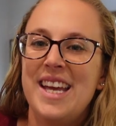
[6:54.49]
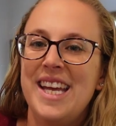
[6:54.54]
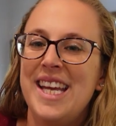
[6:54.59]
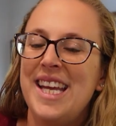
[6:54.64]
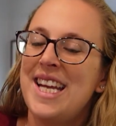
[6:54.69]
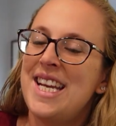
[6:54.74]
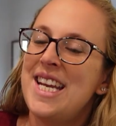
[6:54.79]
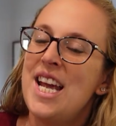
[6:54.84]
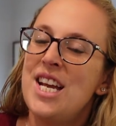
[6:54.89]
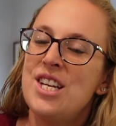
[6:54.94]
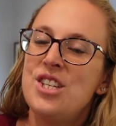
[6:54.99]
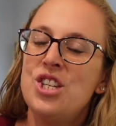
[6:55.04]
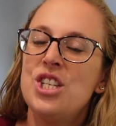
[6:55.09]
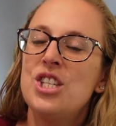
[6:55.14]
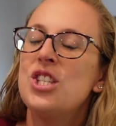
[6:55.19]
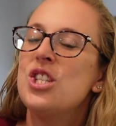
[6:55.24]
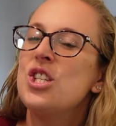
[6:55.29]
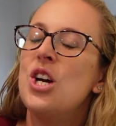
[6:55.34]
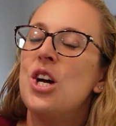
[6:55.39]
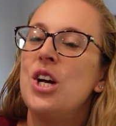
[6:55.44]
And as
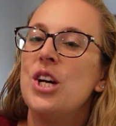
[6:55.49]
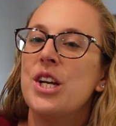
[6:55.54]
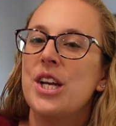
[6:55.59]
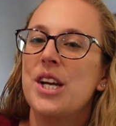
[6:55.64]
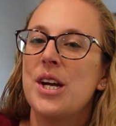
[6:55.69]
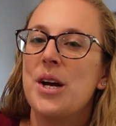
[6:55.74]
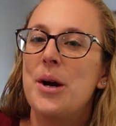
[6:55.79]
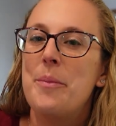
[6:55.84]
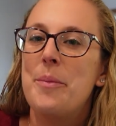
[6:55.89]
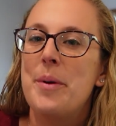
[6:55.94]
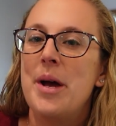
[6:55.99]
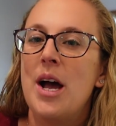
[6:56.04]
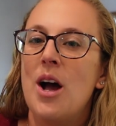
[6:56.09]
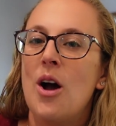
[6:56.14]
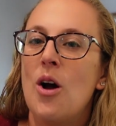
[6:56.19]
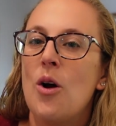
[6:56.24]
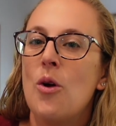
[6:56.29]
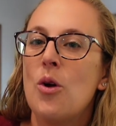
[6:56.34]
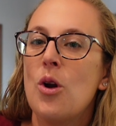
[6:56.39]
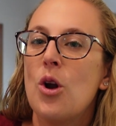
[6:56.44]
she's talking
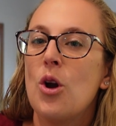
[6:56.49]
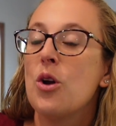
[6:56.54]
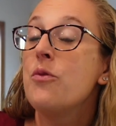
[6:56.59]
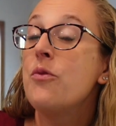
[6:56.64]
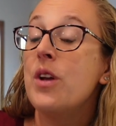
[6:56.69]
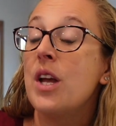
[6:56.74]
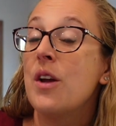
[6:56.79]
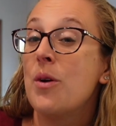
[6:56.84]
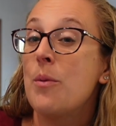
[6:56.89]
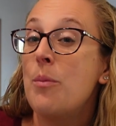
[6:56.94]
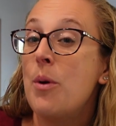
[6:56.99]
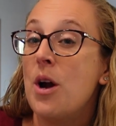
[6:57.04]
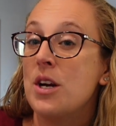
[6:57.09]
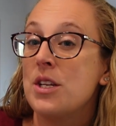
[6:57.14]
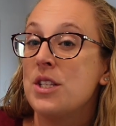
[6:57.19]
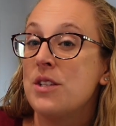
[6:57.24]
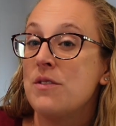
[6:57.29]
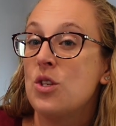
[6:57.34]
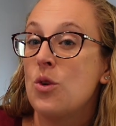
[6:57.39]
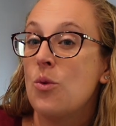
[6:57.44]
about her favorite
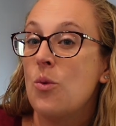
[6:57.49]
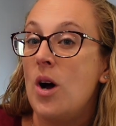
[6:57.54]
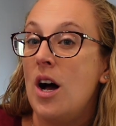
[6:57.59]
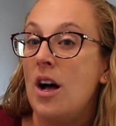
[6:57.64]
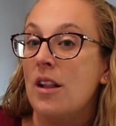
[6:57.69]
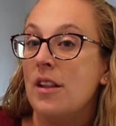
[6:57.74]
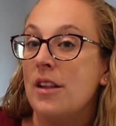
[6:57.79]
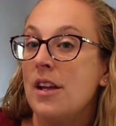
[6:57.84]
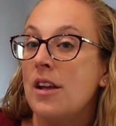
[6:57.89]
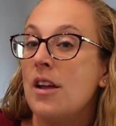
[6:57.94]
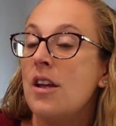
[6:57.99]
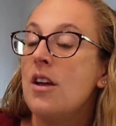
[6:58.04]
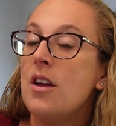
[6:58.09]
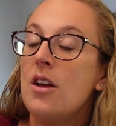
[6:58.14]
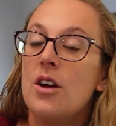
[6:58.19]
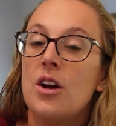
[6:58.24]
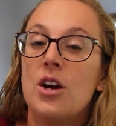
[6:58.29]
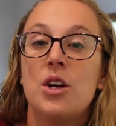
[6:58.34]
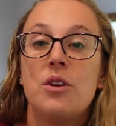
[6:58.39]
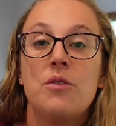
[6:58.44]
parts of Diwali,
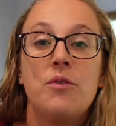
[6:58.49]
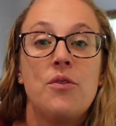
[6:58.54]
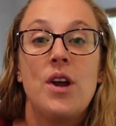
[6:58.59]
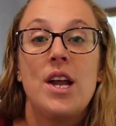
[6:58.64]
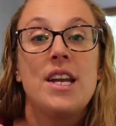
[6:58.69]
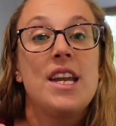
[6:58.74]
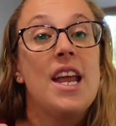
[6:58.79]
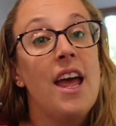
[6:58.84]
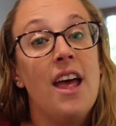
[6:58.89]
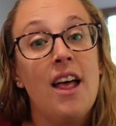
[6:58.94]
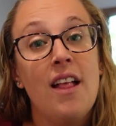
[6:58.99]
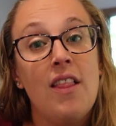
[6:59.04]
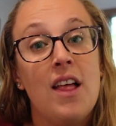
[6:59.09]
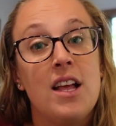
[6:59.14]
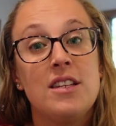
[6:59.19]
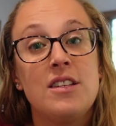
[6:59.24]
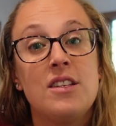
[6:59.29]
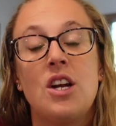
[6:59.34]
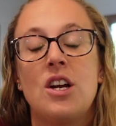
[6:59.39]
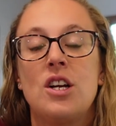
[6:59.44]
her friend
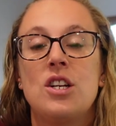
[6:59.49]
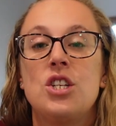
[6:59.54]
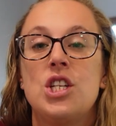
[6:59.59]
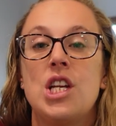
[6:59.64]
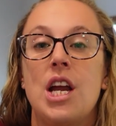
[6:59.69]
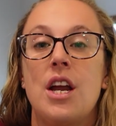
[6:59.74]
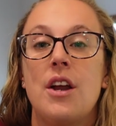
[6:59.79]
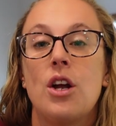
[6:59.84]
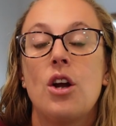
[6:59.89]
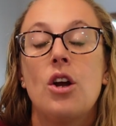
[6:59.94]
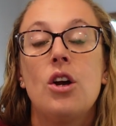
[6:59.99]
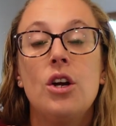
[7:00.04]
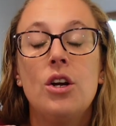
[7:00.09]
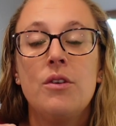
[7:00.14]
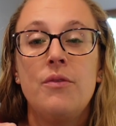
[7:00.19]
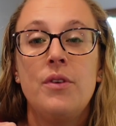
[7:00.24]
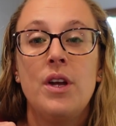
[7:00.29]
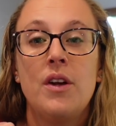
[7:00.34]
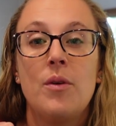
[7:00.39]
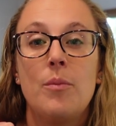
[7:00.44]
Ella starts sharing
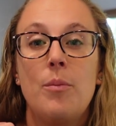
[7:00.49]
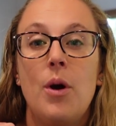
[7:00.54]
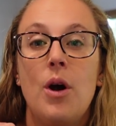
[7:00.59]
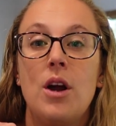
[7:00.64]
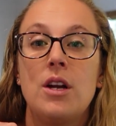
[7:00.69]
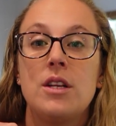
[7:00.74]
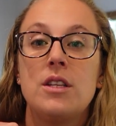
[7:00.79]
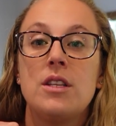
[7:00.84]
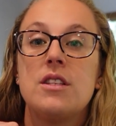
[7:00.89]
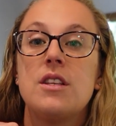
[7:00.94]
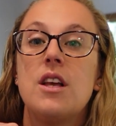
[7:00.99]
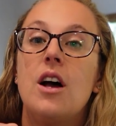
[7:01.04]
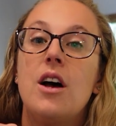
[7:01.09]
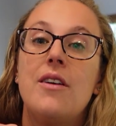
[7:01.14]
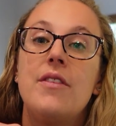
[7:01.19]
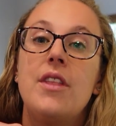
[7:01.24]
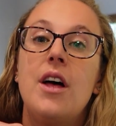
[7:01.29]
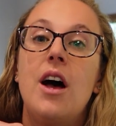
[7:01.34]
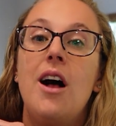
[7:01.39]
her favorite parts of the